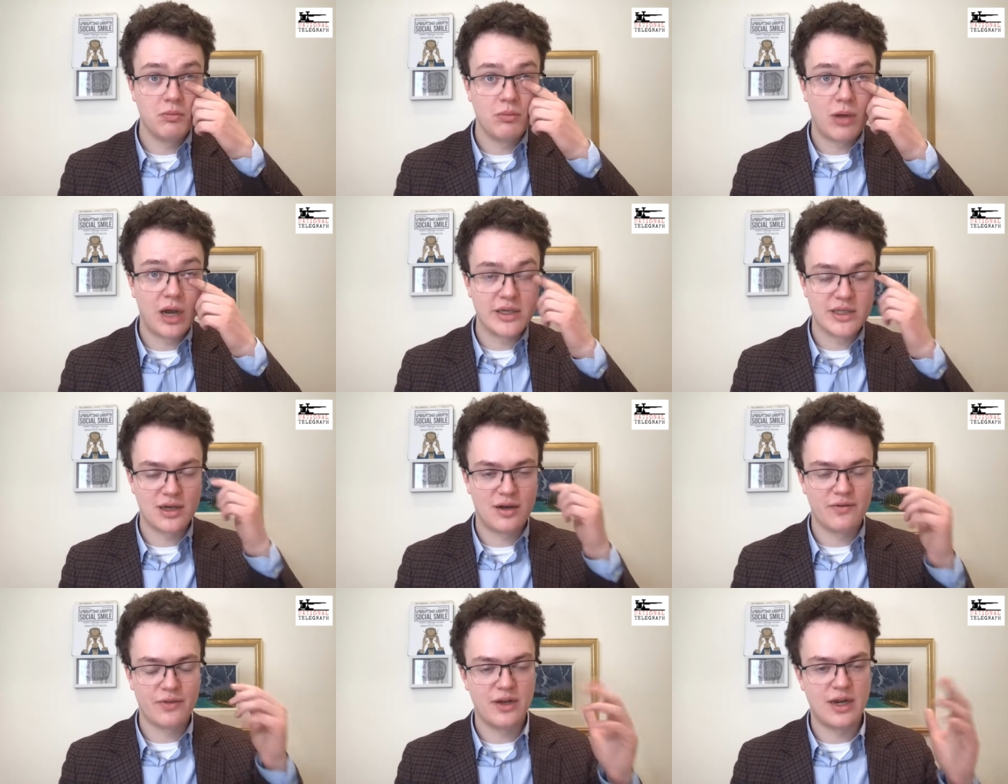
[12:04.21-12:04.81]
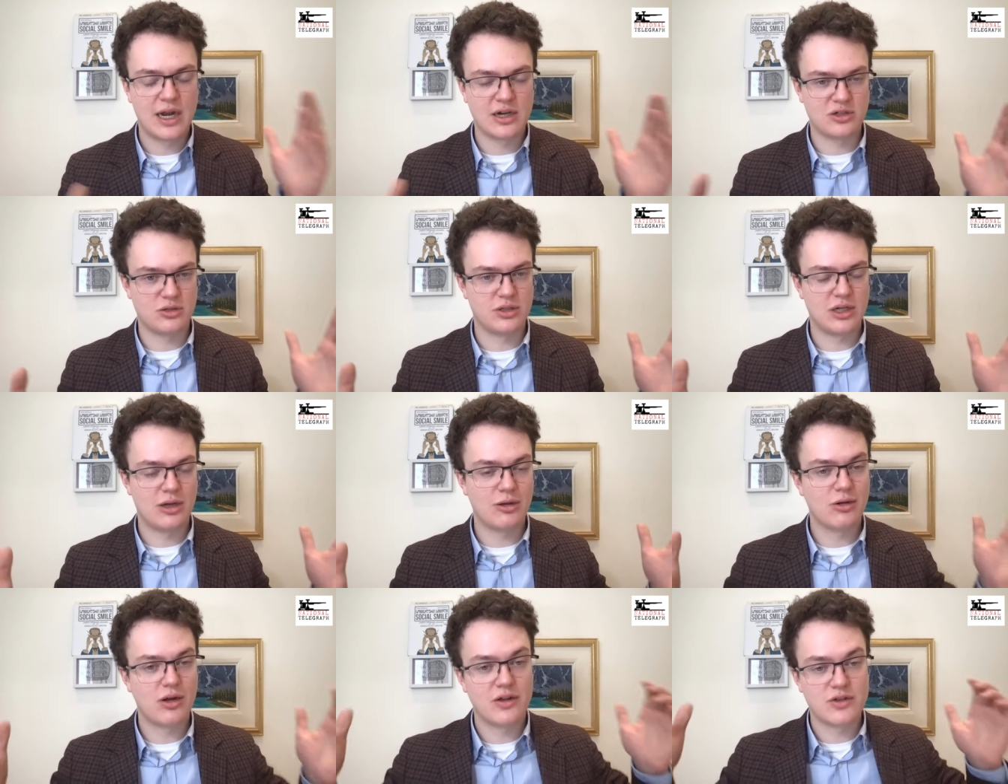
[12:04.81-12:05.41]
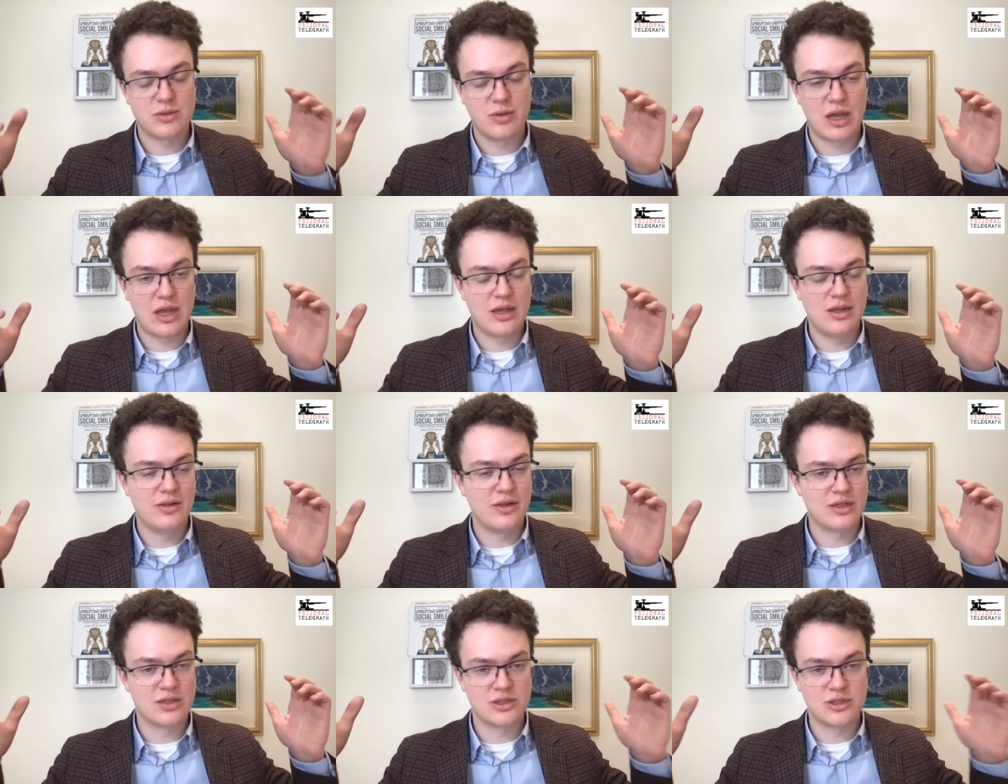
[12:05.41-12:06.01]
Myself, the National Telegraph,
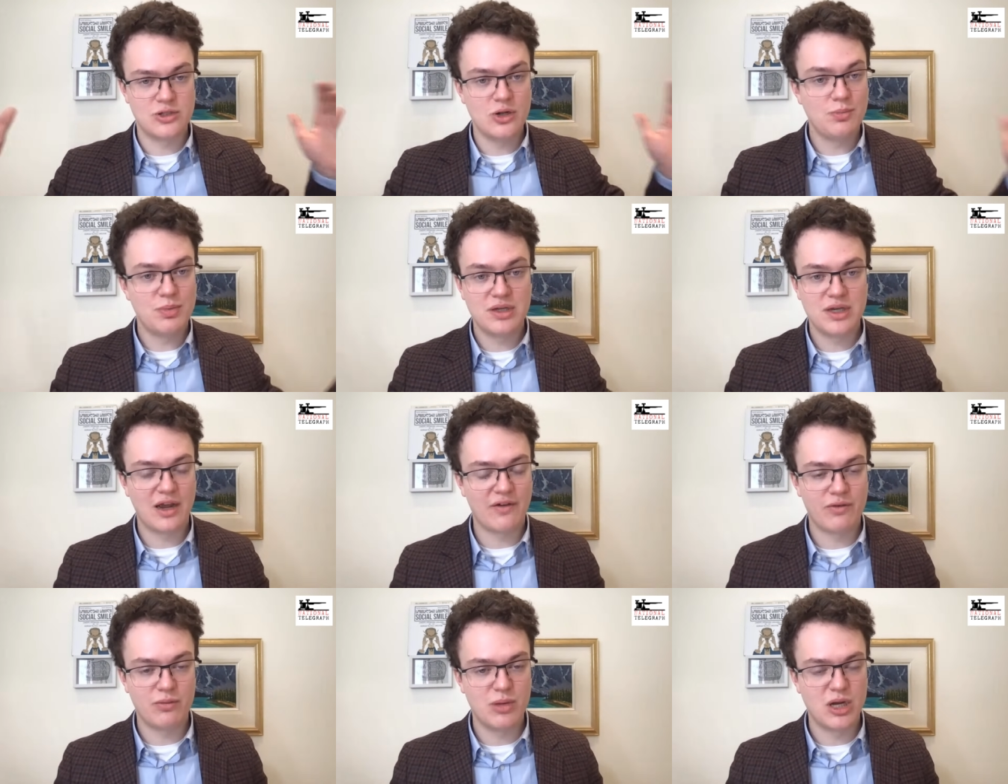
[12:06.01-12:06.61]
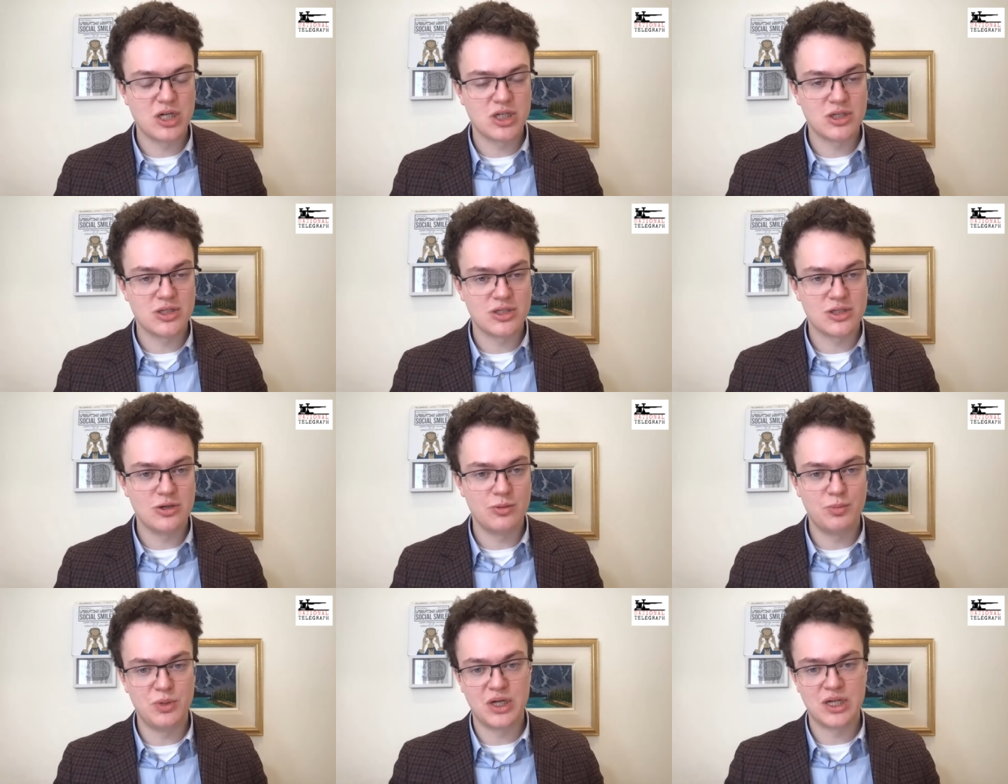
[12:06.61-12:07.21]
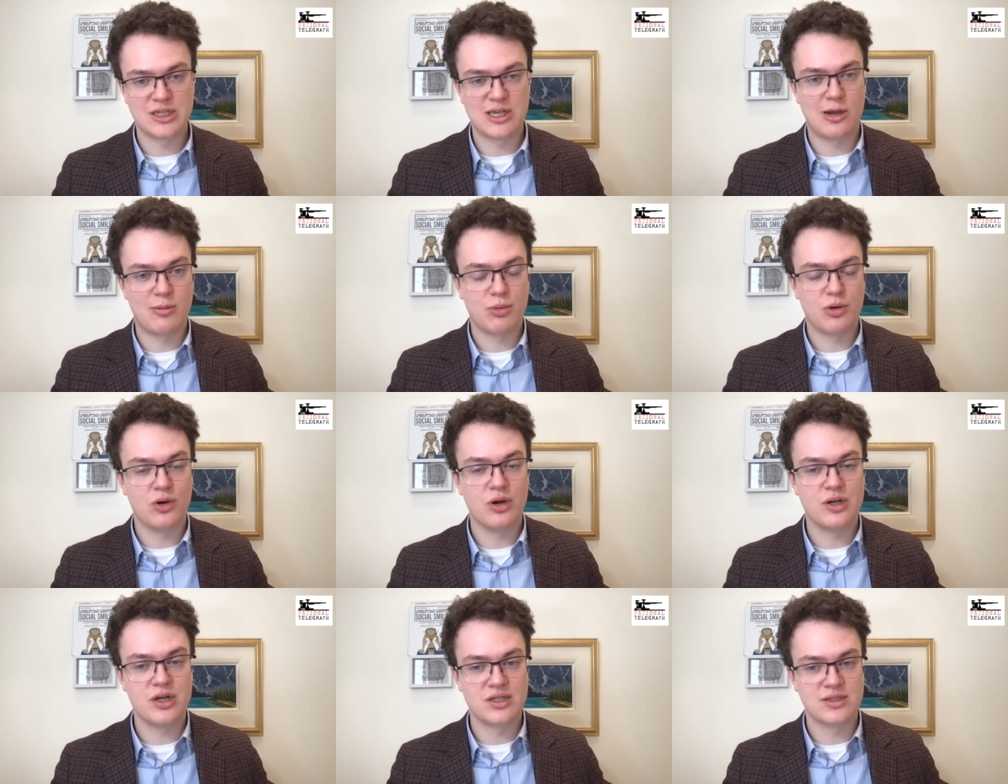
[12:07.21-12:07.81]
in the stupid defamation suit because
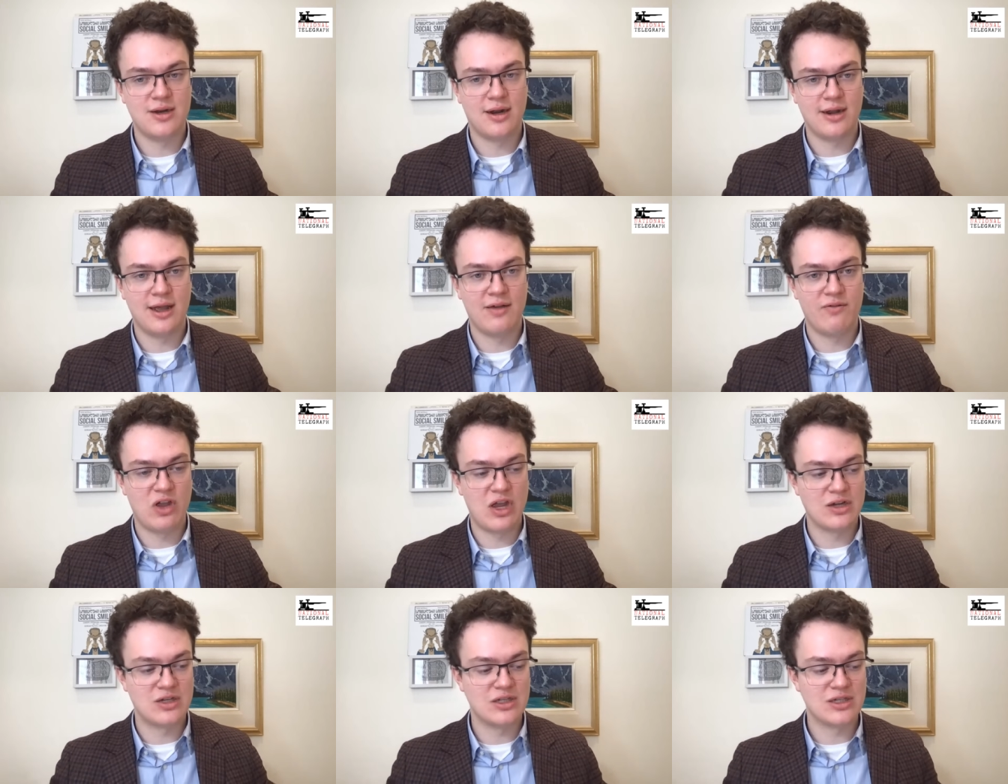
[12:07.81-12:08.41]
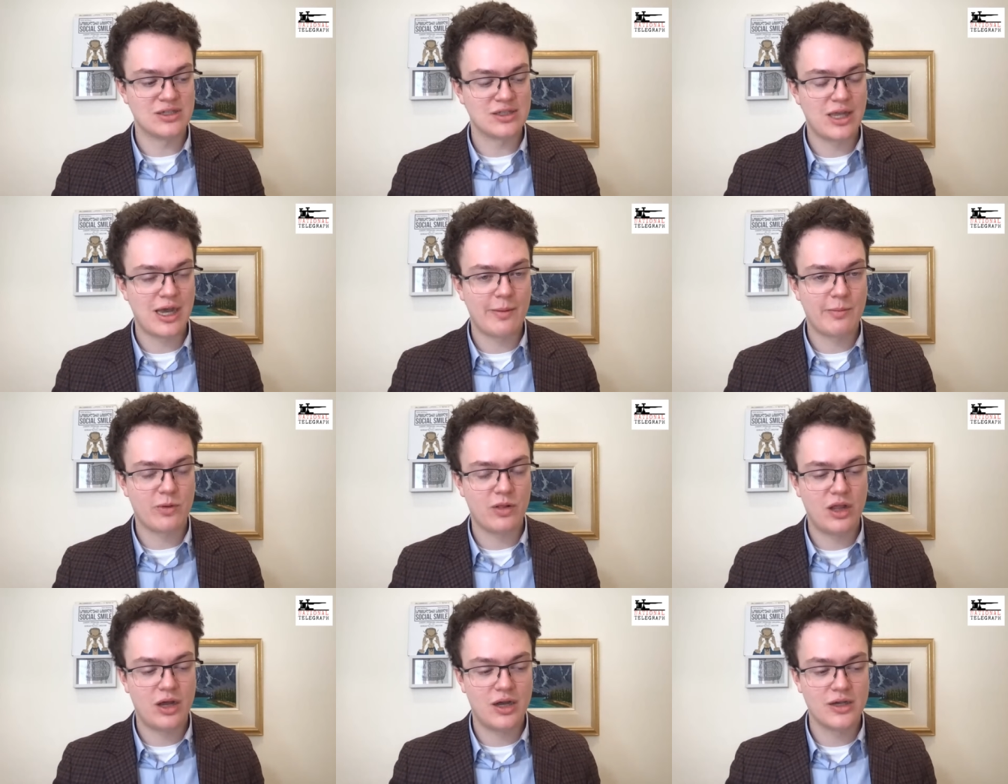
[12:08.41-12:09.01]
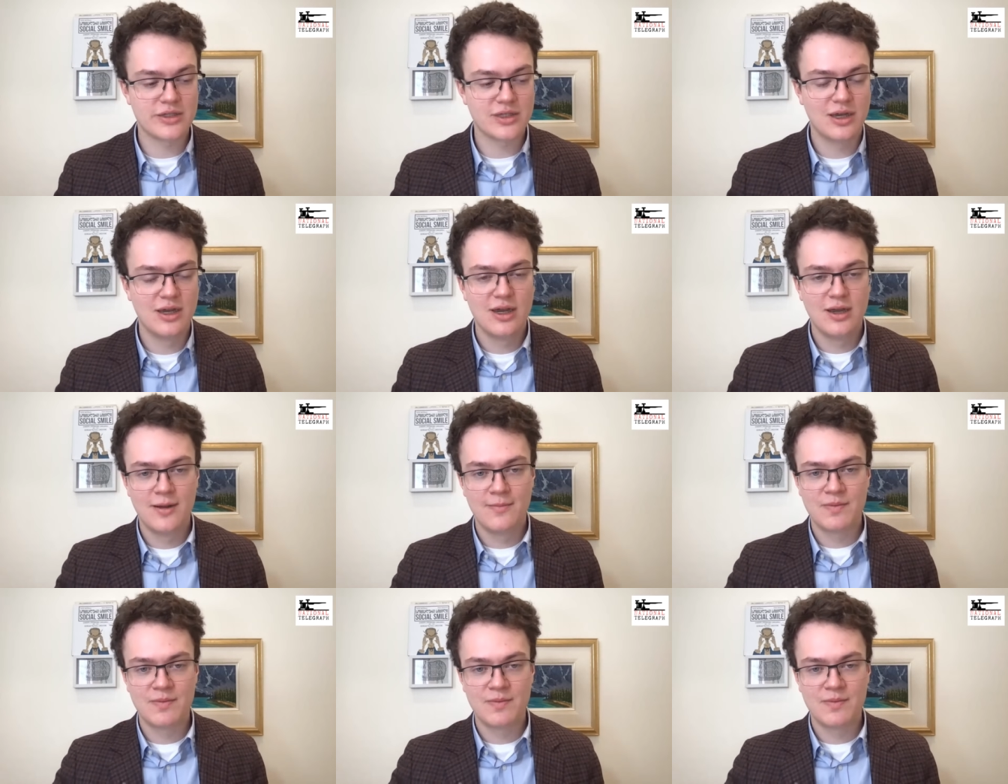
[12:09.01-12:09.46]
Alberta does not have anti-slap laws.